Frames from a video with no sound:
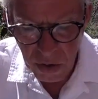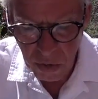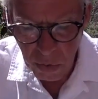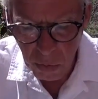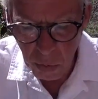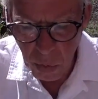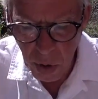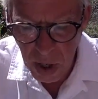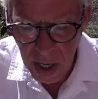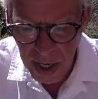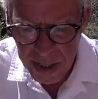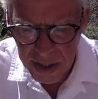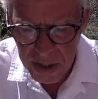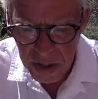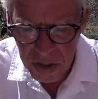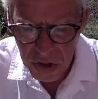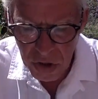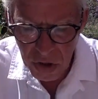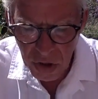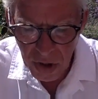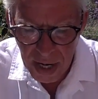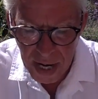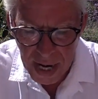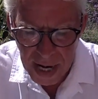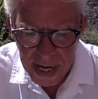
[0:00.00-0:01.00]
Why does
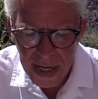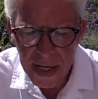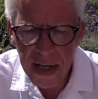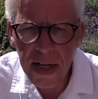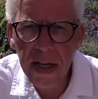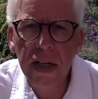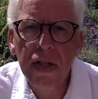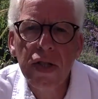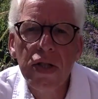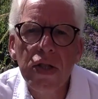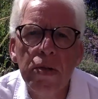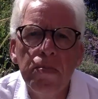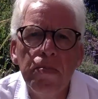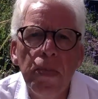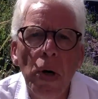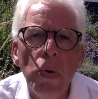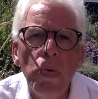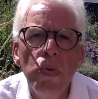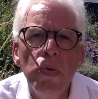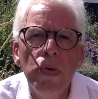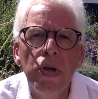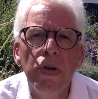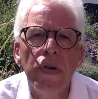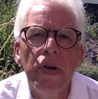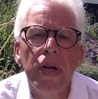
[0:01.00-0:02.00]
your anger
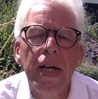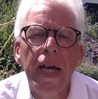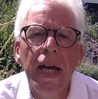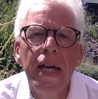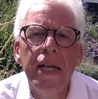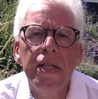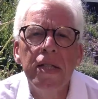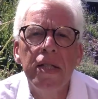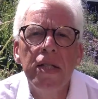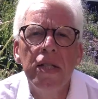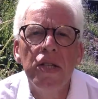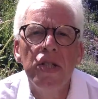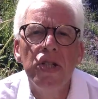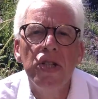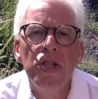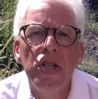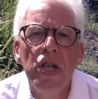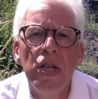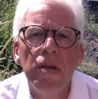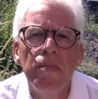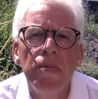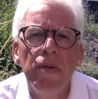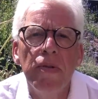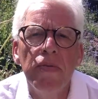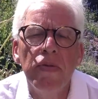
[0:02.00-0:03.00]
smolder against the
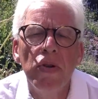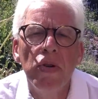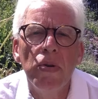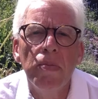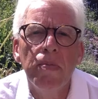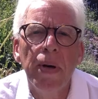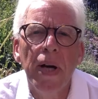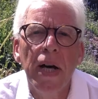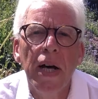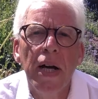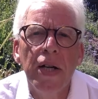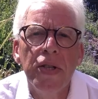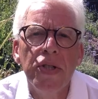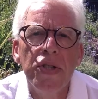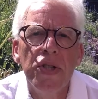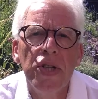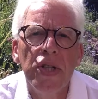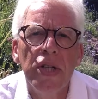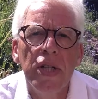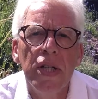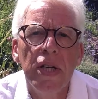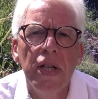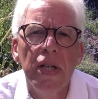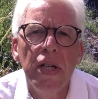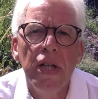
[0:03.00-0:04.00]
sheep of your
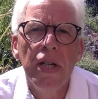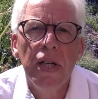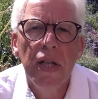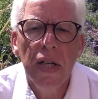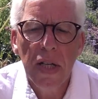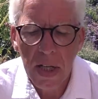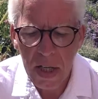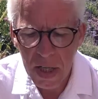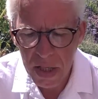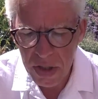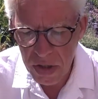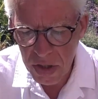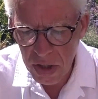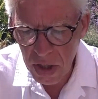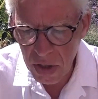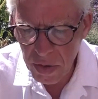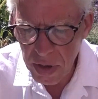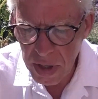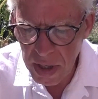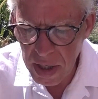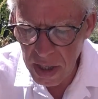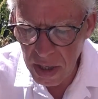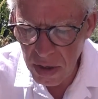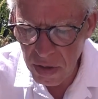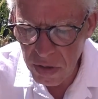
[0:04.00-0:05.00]
pasture?" And so
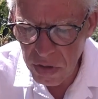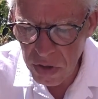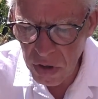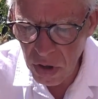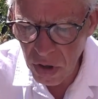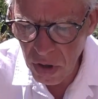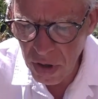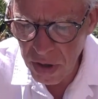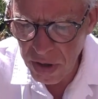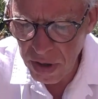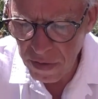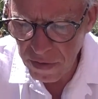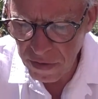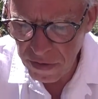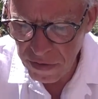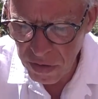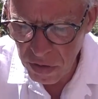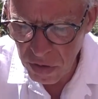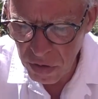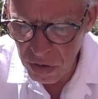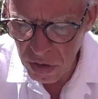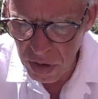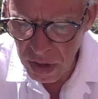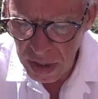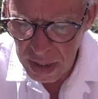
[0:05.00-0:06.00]
he goes on
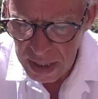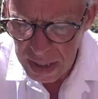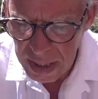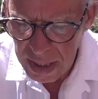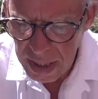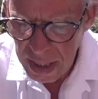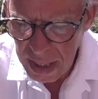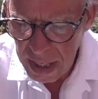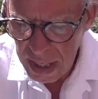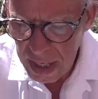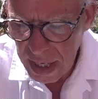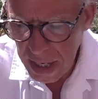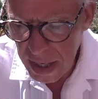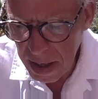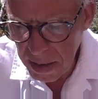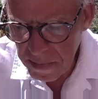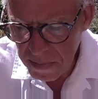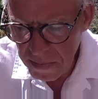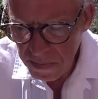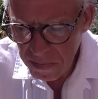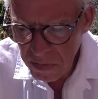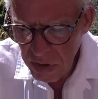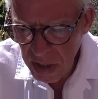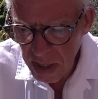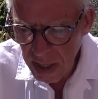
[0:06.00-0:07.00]
for
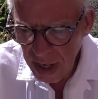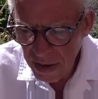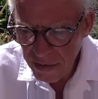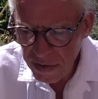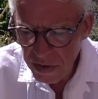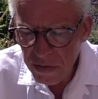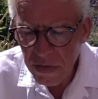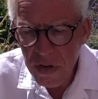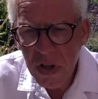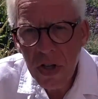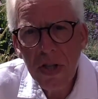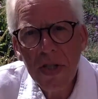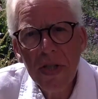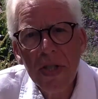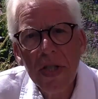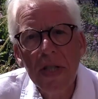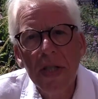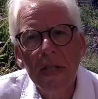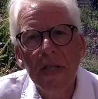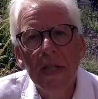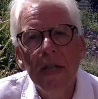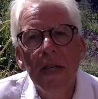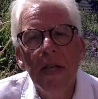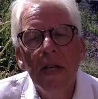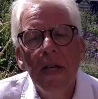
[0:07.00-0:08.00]
11
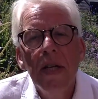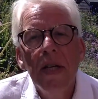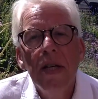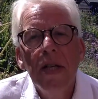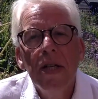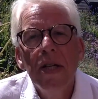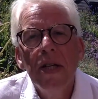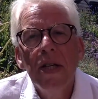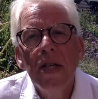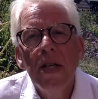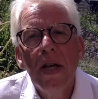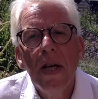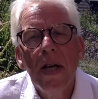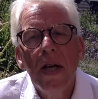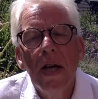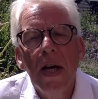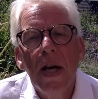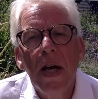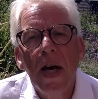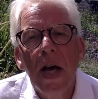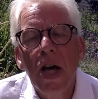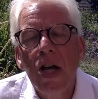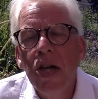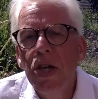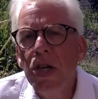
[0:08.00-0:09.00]
verses,
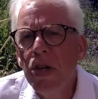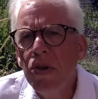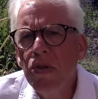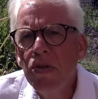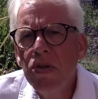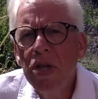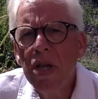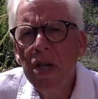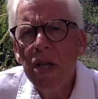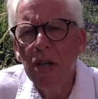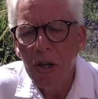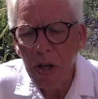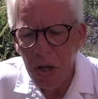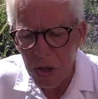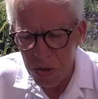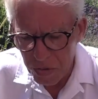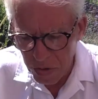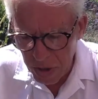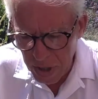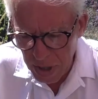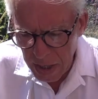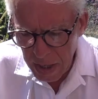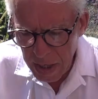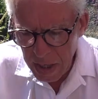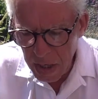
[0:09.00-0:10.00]
accusing God,
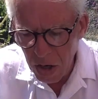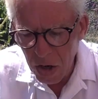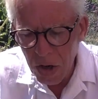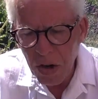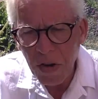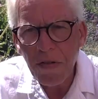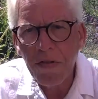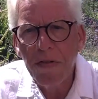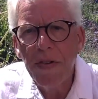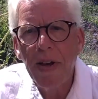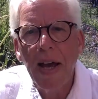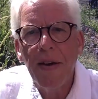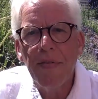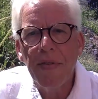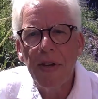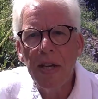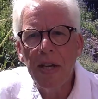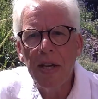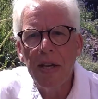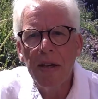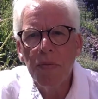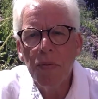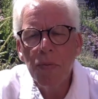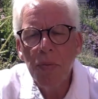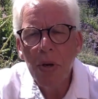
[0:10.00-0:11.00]
really, of
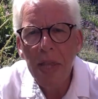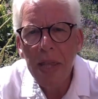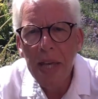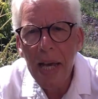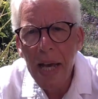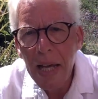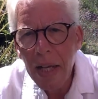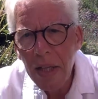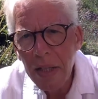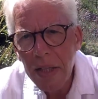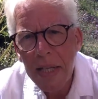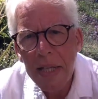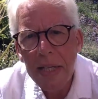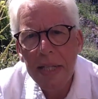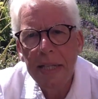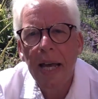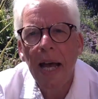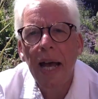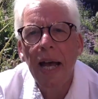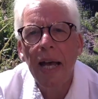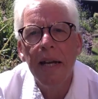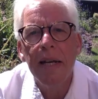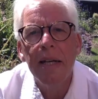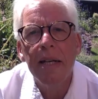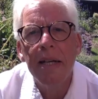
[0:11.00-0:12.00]
having withheld his
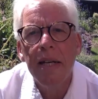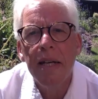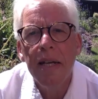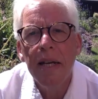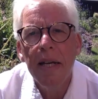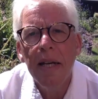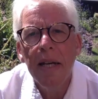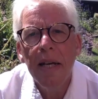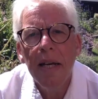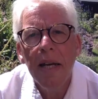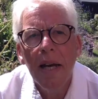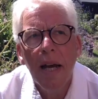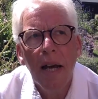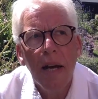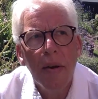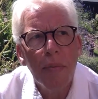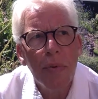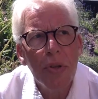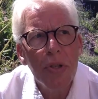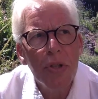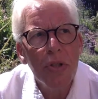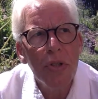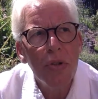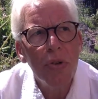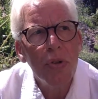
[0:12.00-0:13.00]
hand and
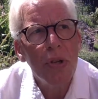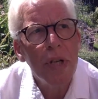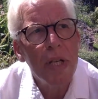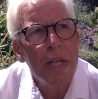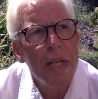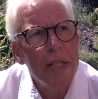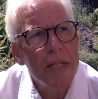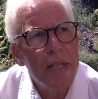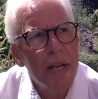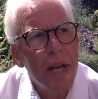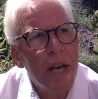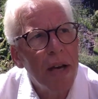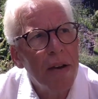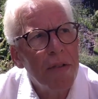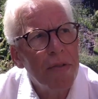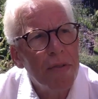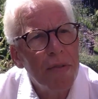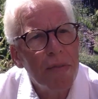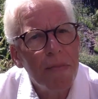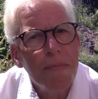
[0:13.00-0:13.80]
withdrawn his love.